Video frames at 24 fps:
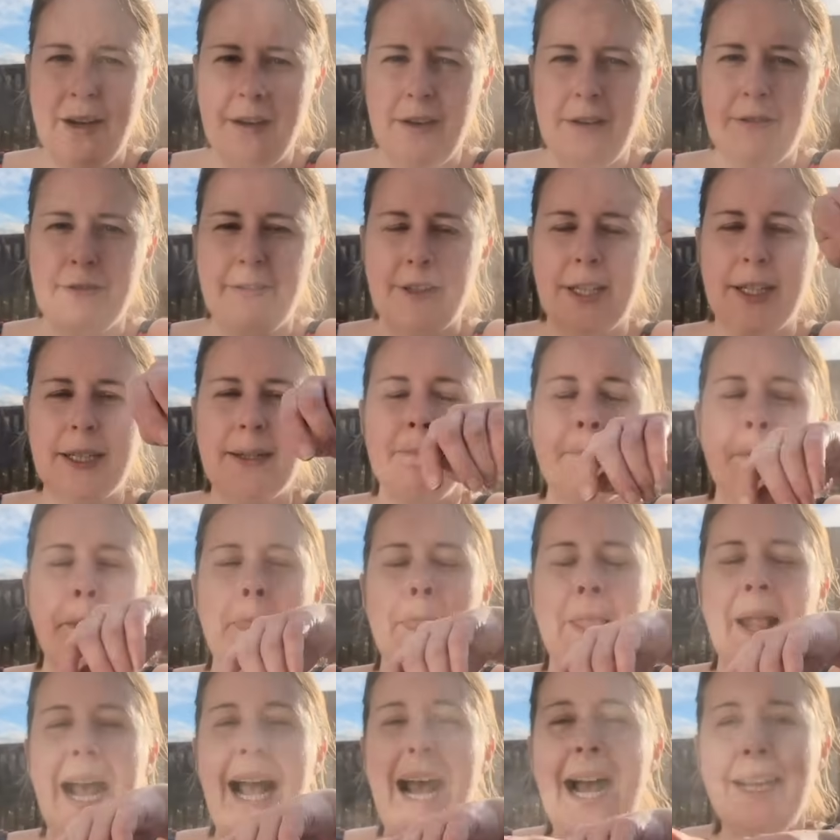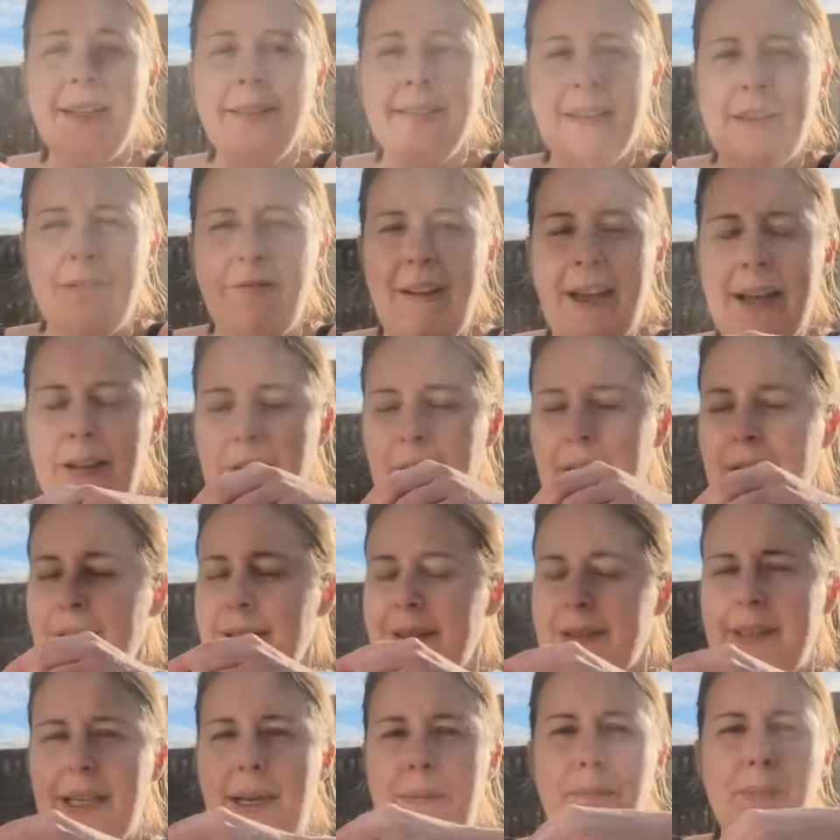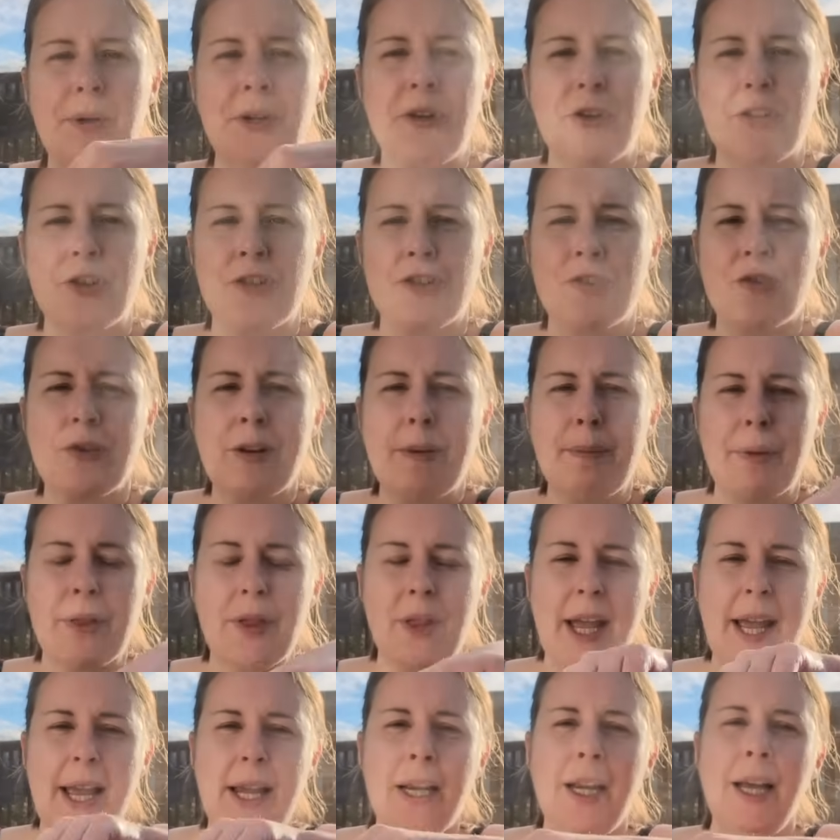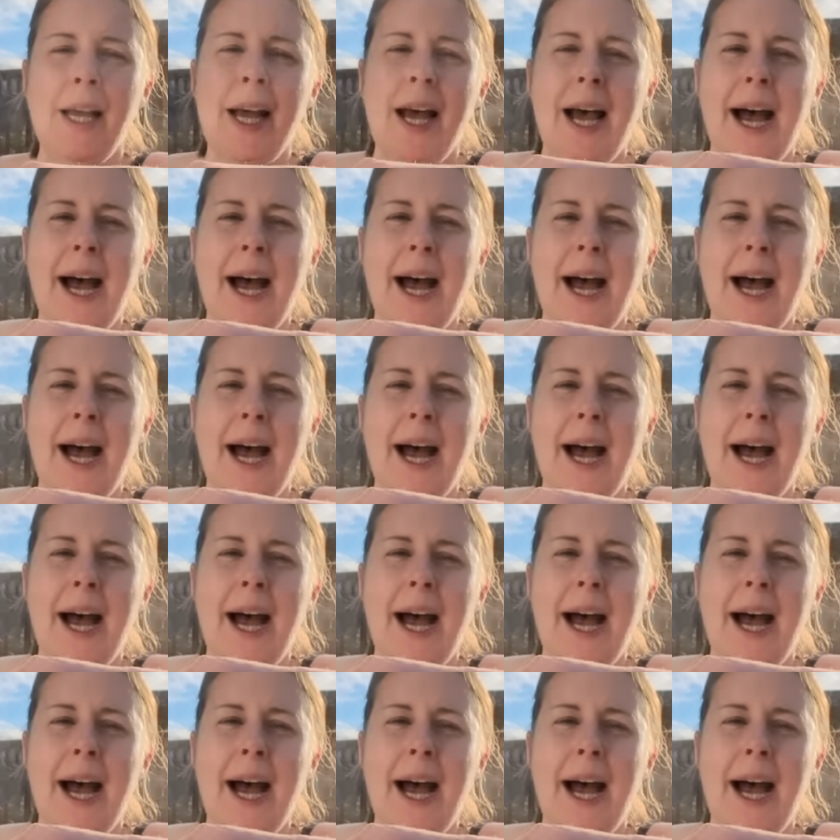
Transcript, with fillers: over, and I found a little temperature strip thing,